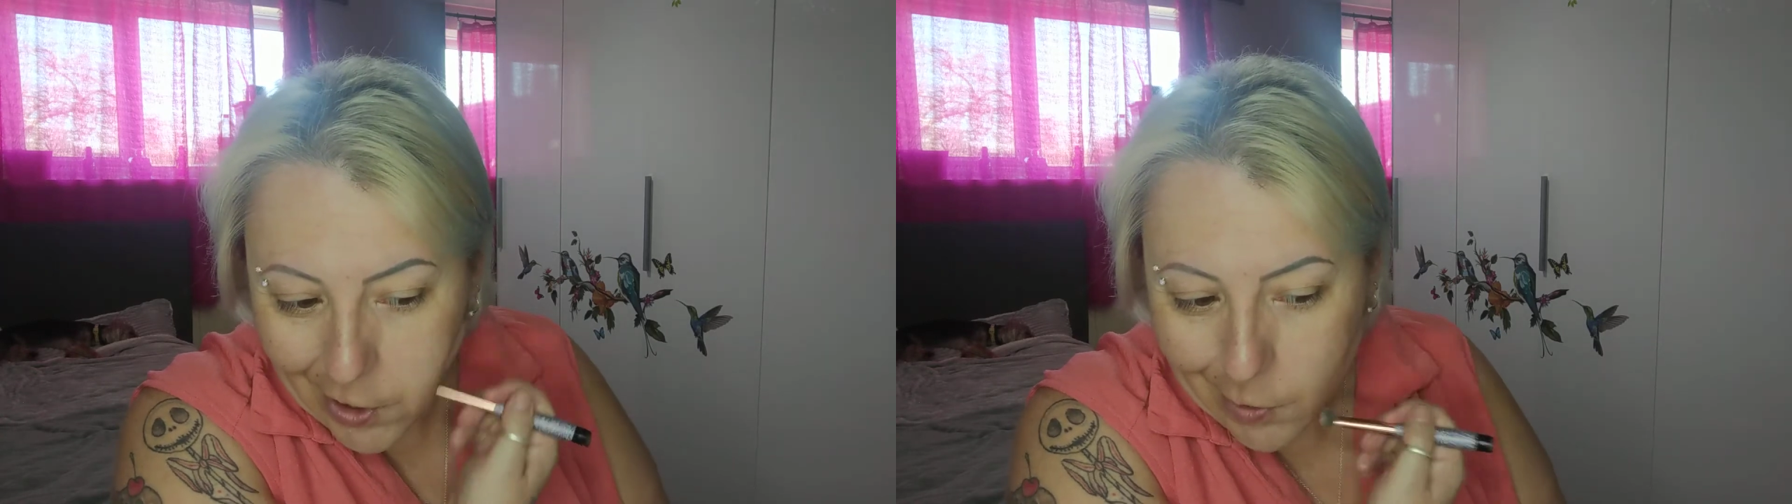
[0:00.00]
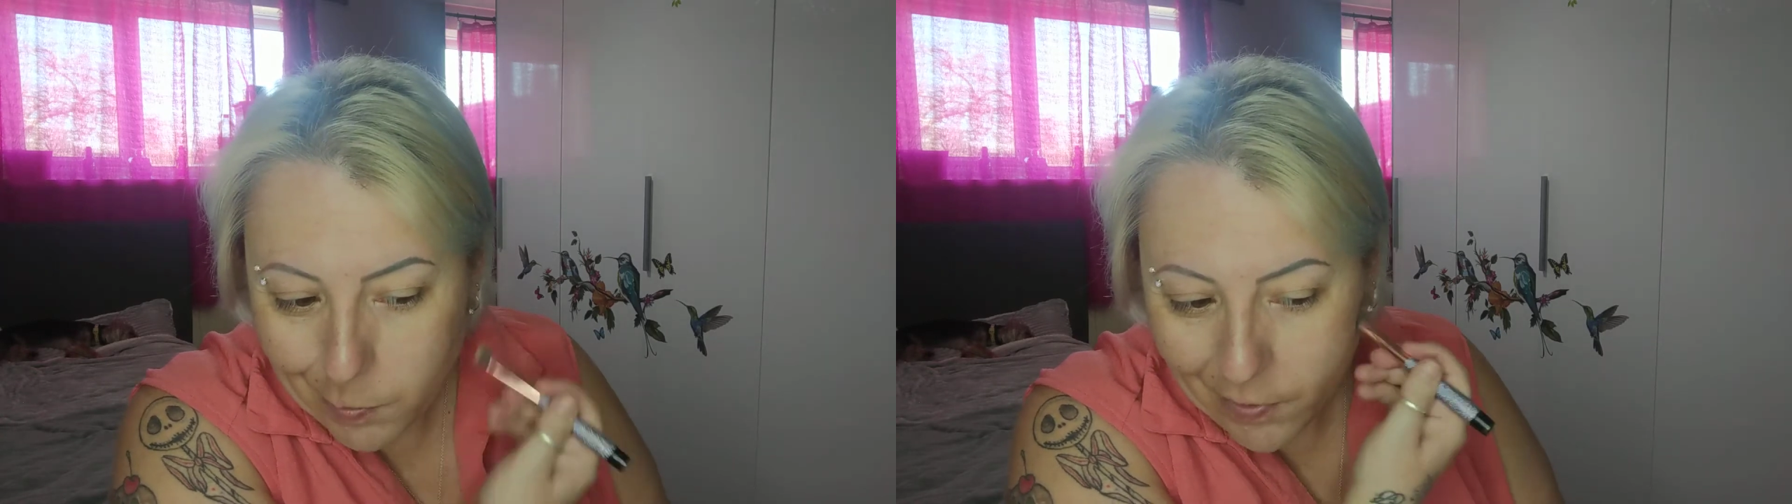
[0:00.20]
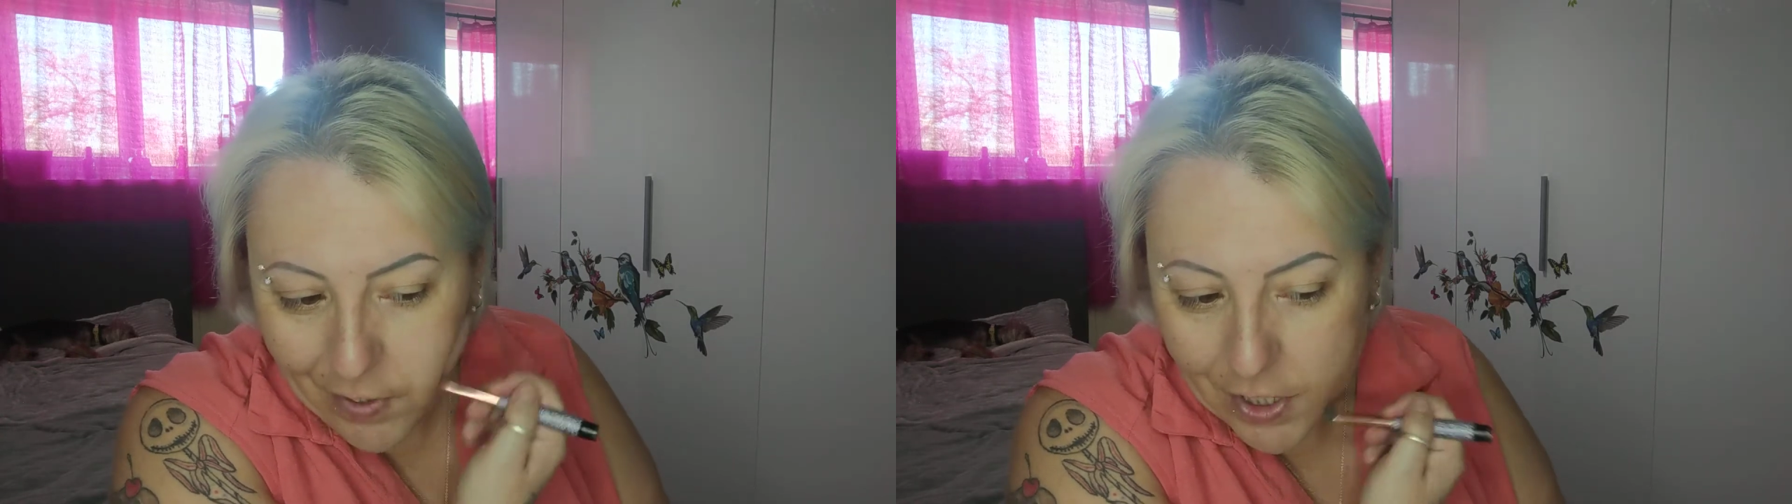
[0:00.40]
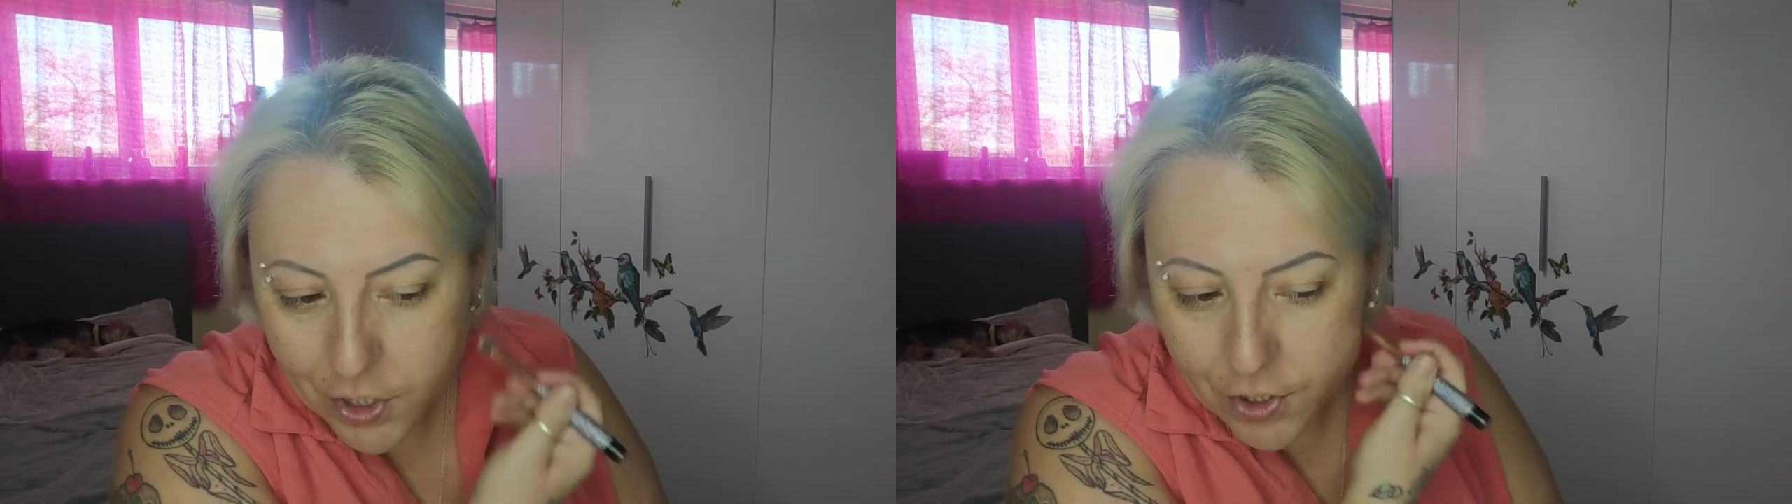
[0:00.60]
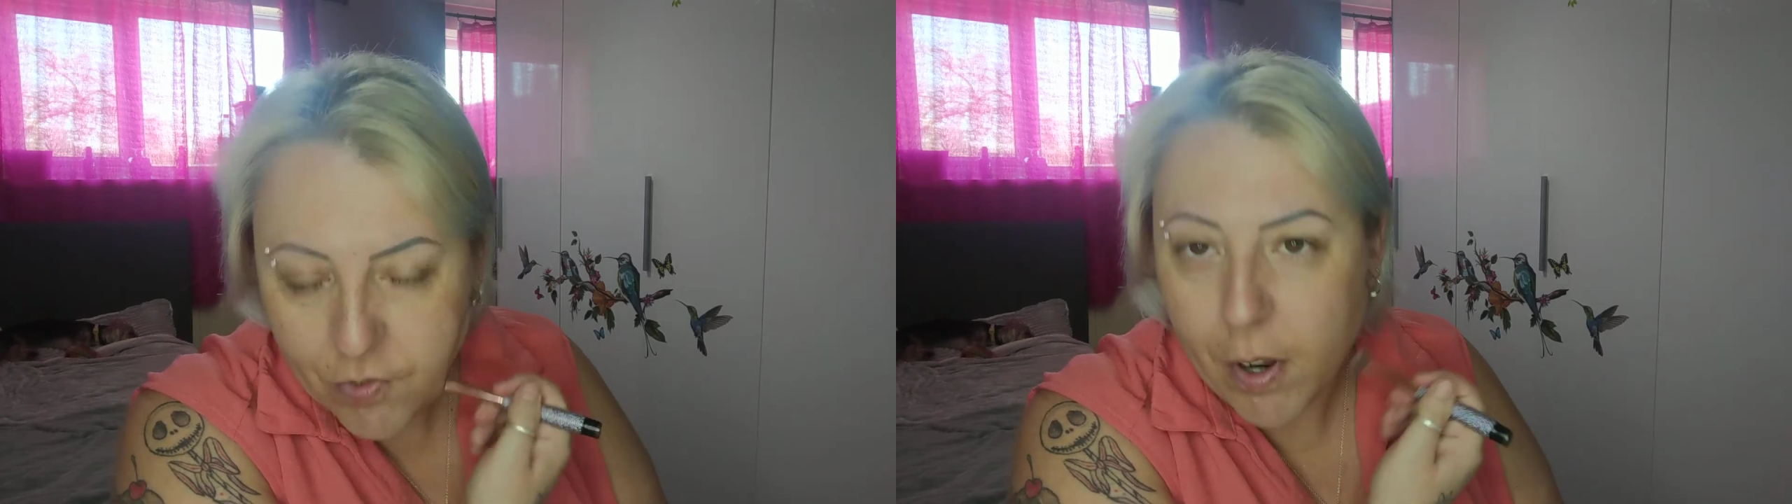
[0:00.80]

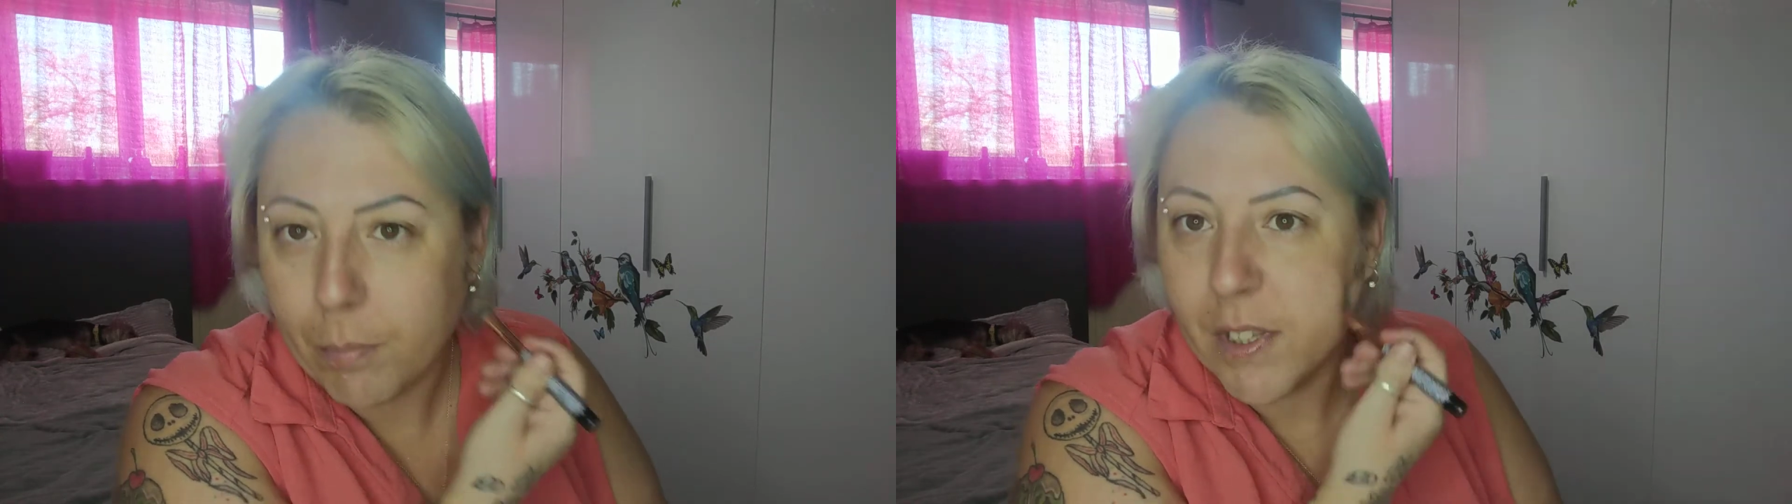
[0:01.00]
imperfections from